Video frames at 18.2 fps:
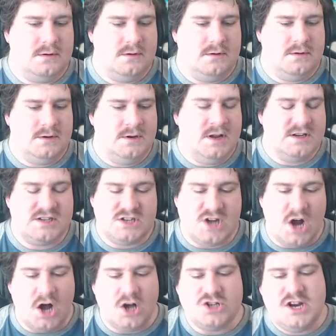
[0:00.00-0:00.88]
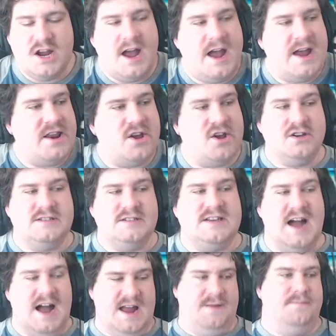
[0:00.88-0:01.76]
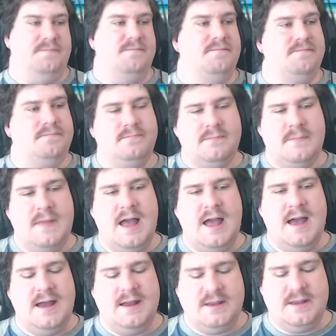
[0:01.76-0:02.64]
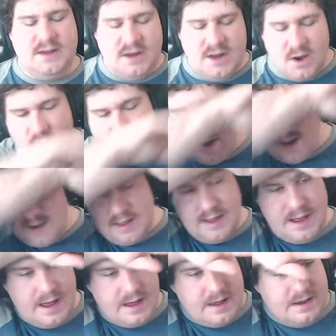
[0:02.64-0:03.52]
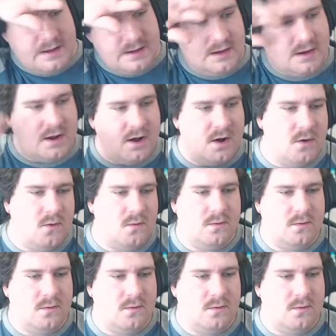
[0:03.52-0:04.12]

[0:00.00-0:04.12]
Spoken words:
nostalgia and a good time. And you know what? You know,